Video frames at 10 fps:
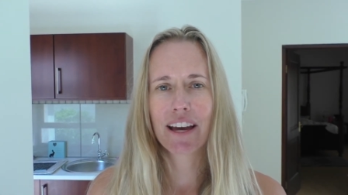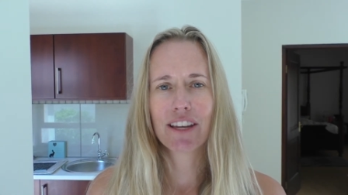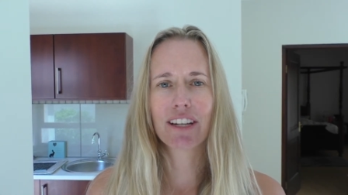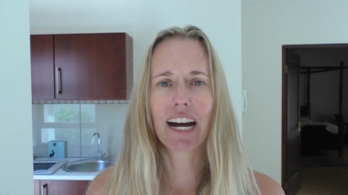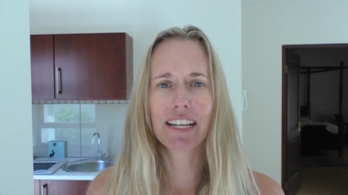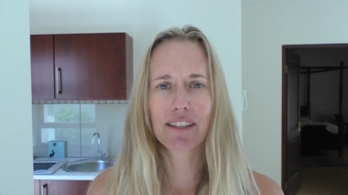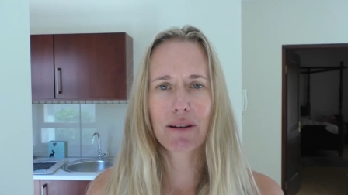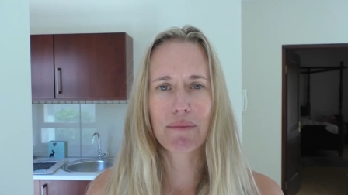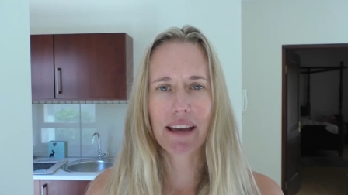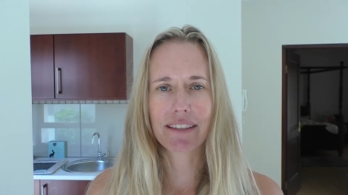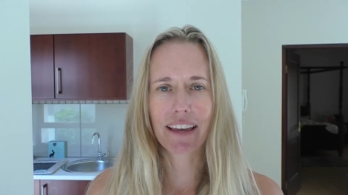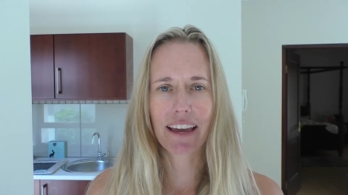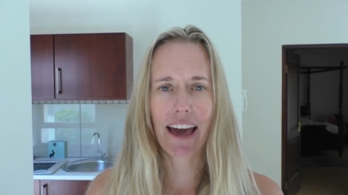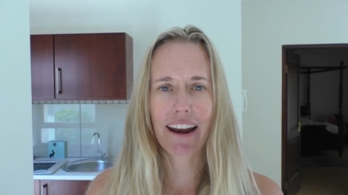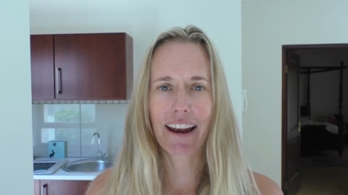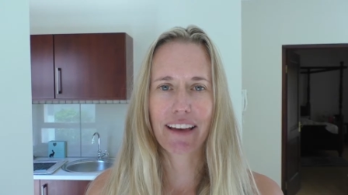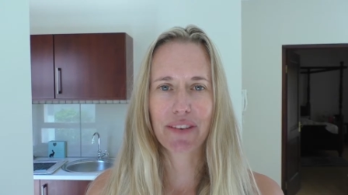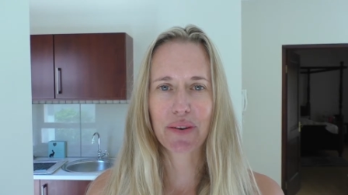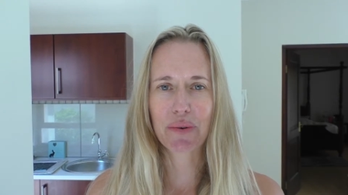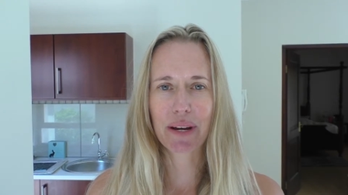You guys are amazing and I love
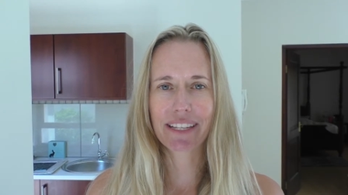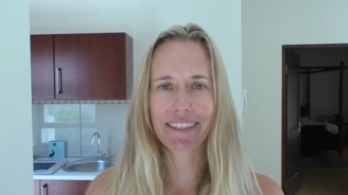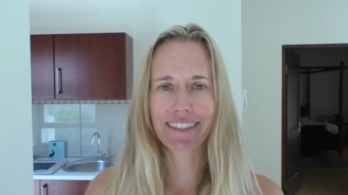you always.